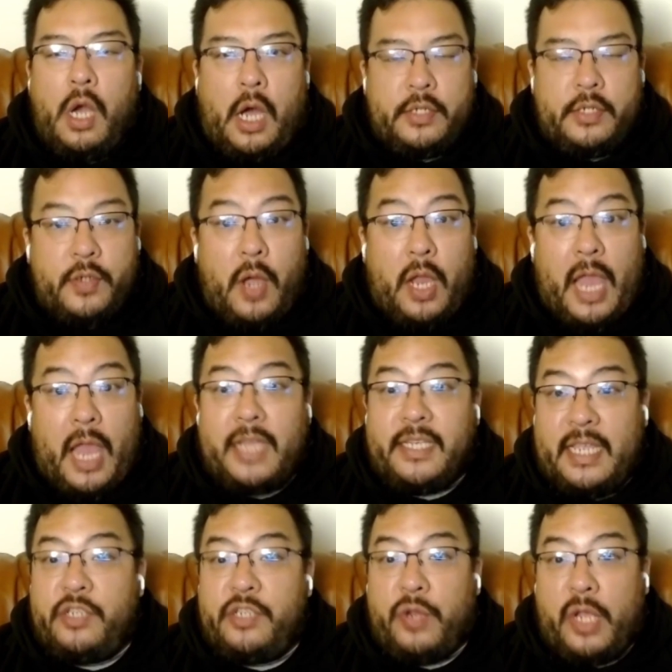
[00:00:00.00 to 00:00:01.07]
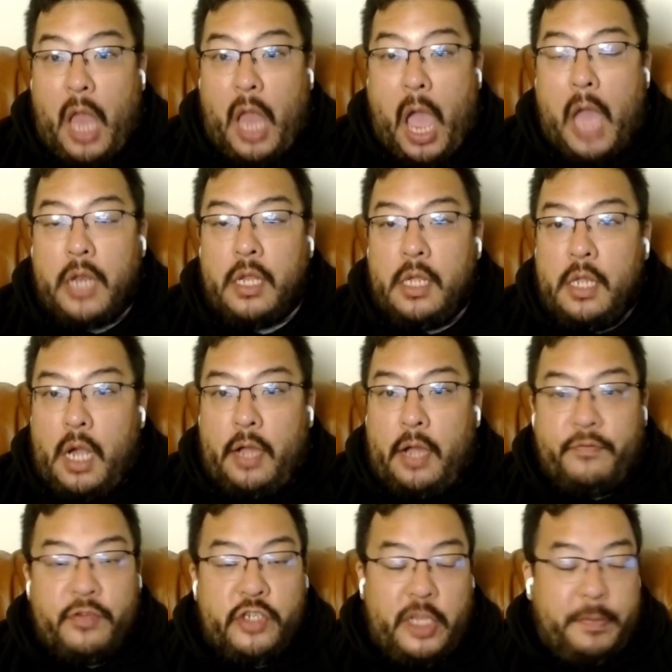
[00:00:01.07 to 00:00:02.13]
So I like Dietrich a lot
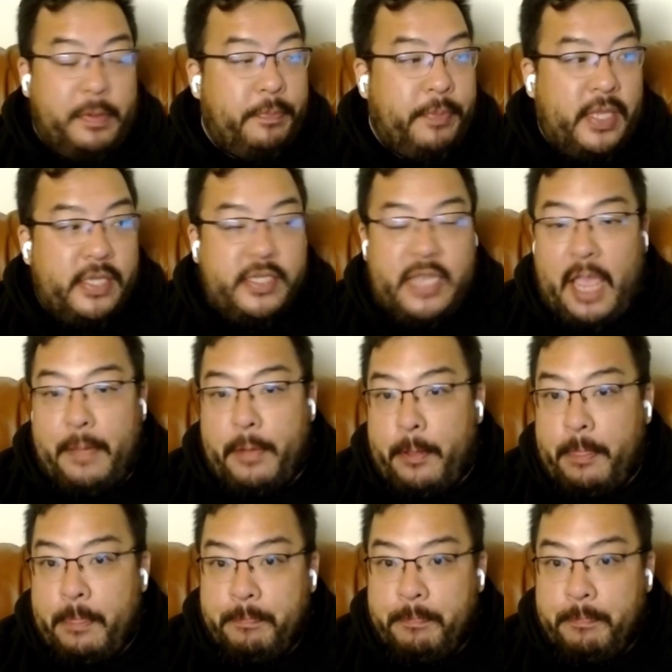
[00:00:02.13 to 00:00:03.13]
for GPP's Tambo.